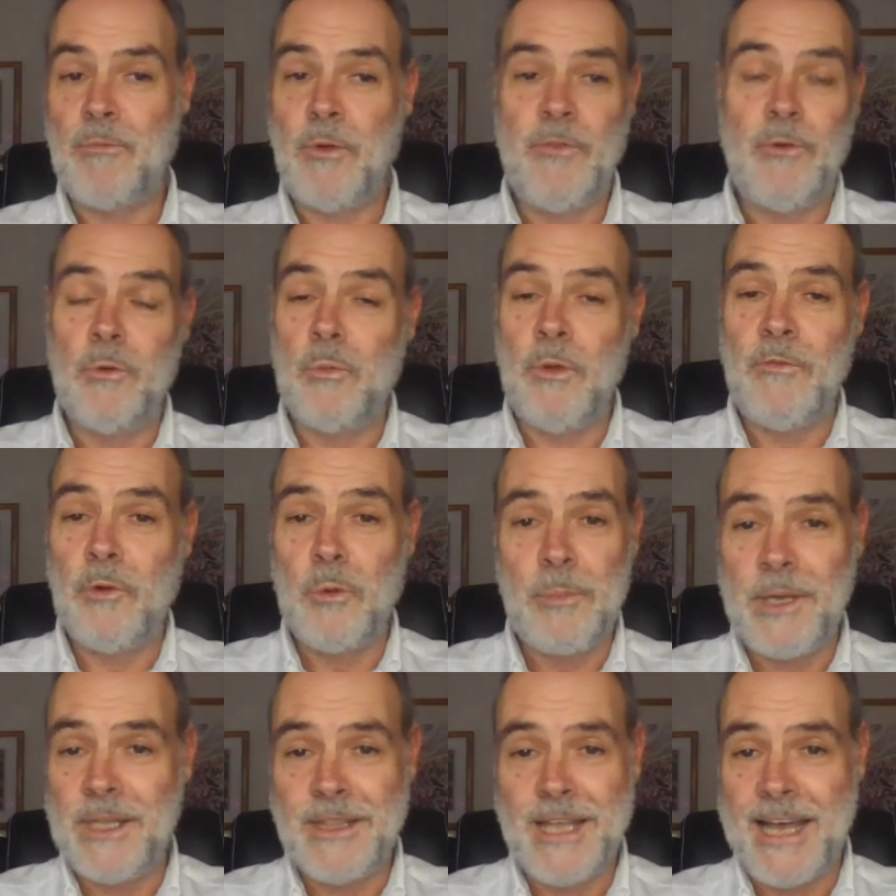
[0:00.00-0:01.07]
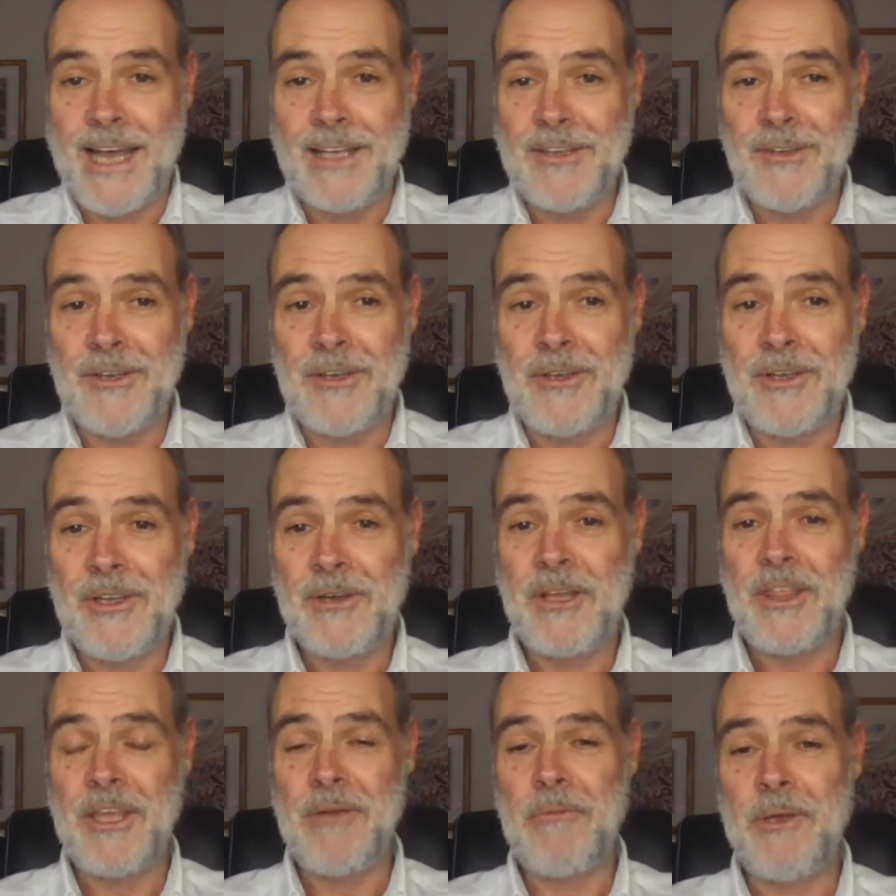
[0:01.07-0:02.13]
we've all we've all been there. You know, I
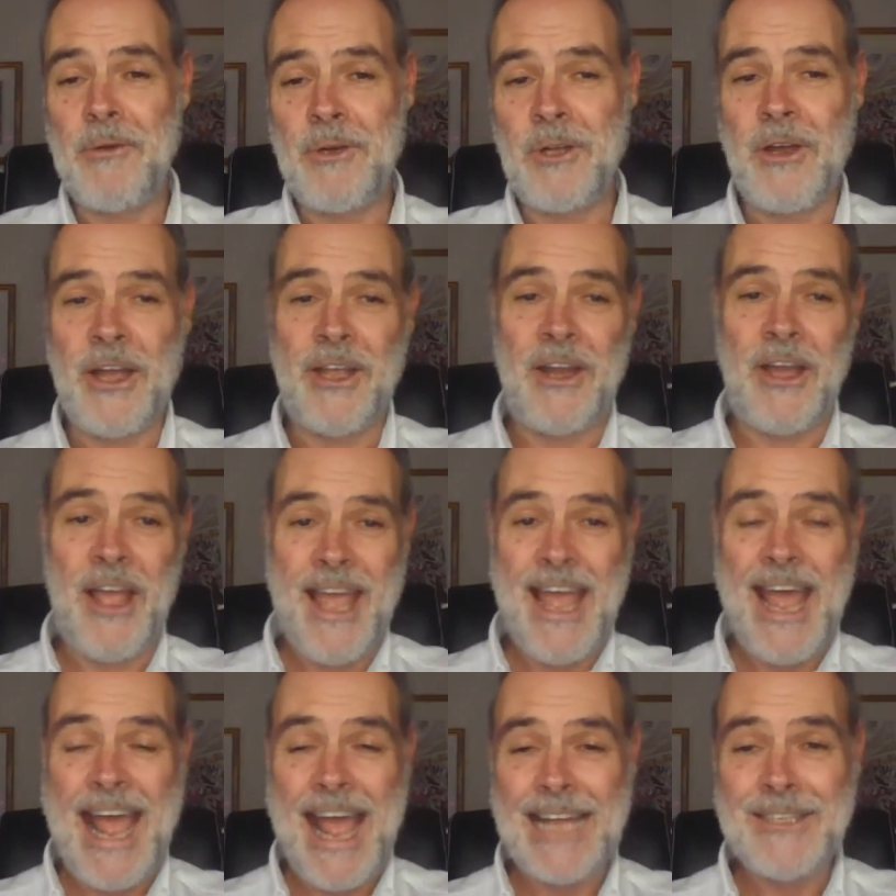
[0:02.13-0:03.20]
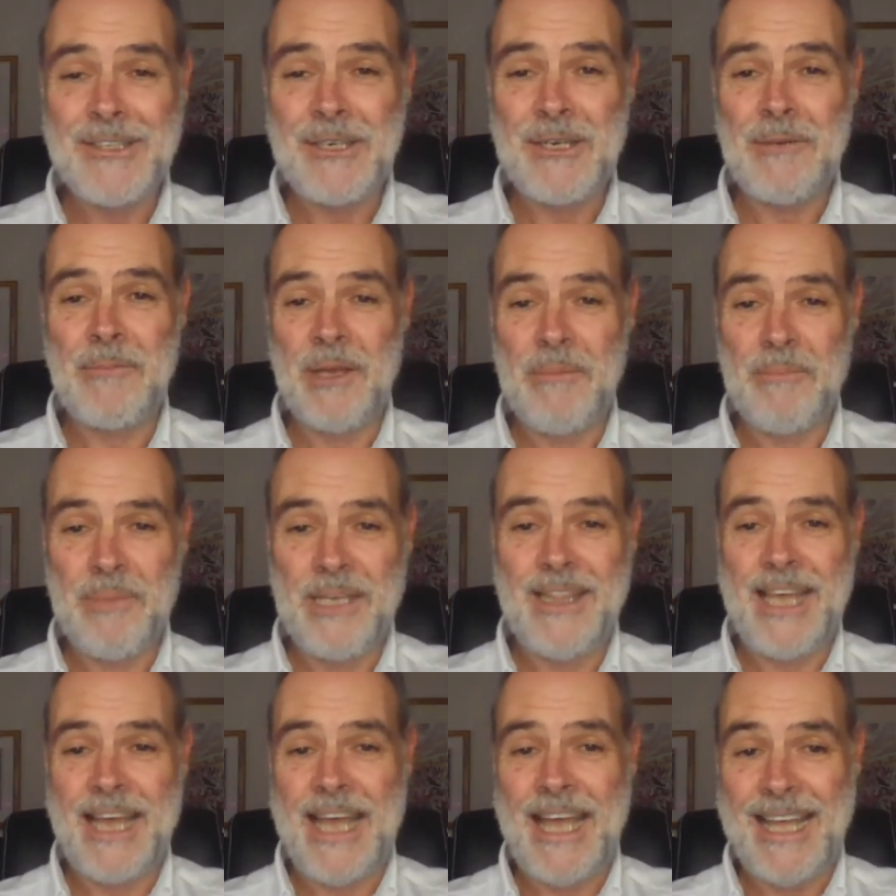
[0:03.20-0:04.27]
think we all go, you know, hands up, been
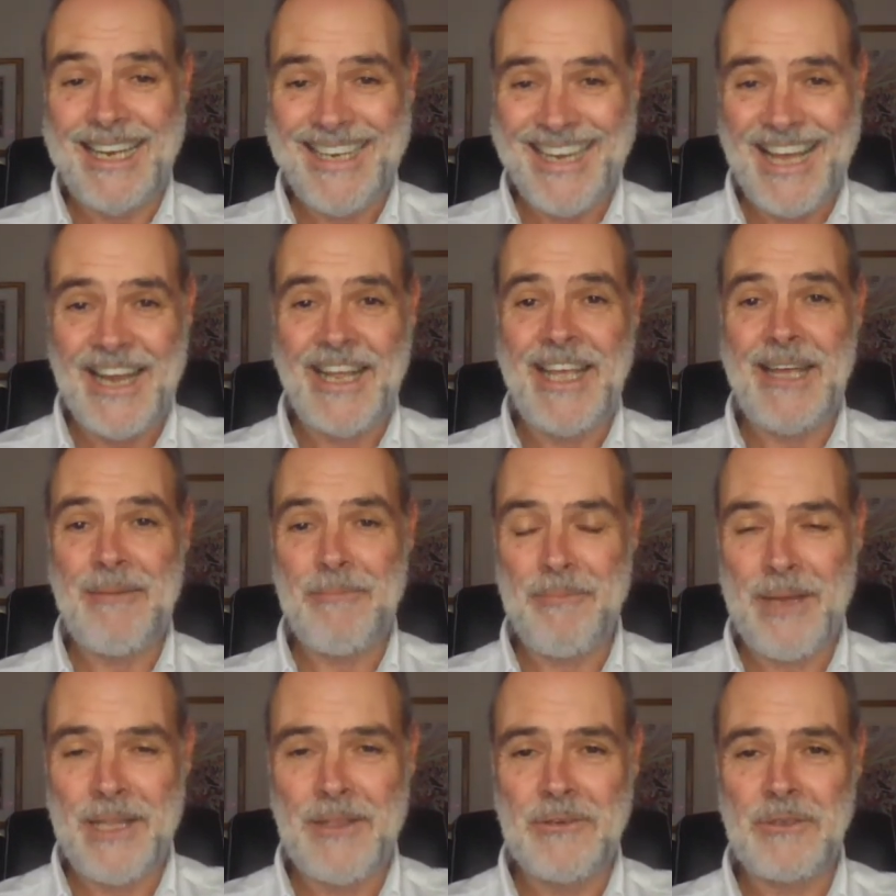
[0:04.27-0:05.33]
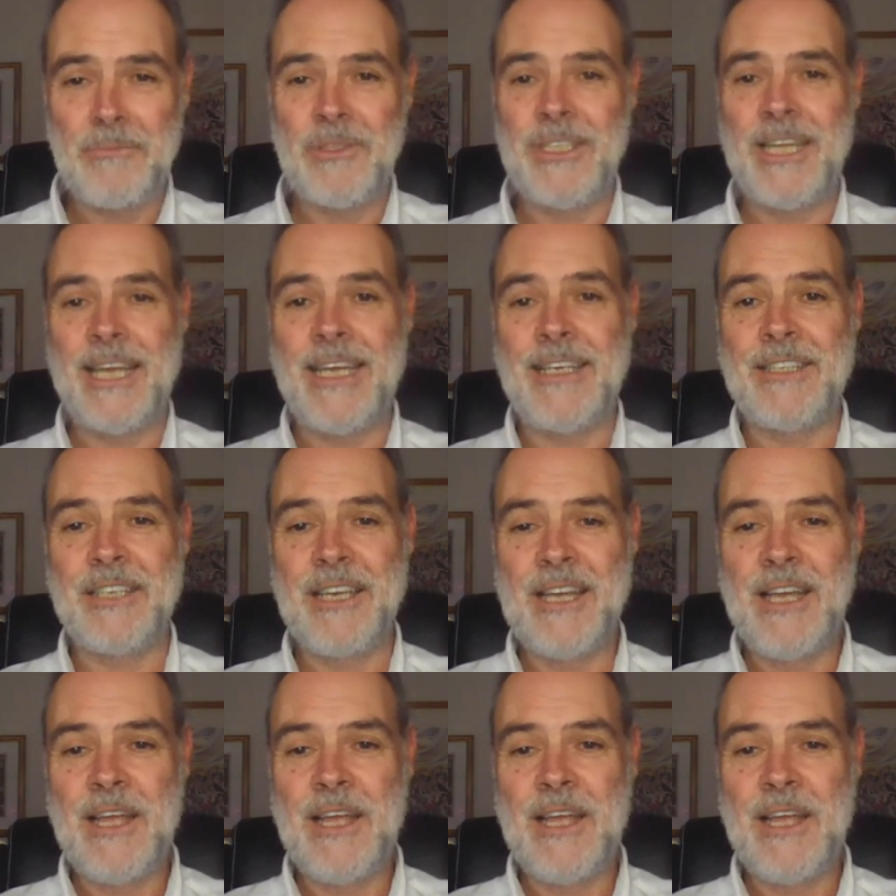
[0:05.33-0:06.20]
there, done it, made those mistakes.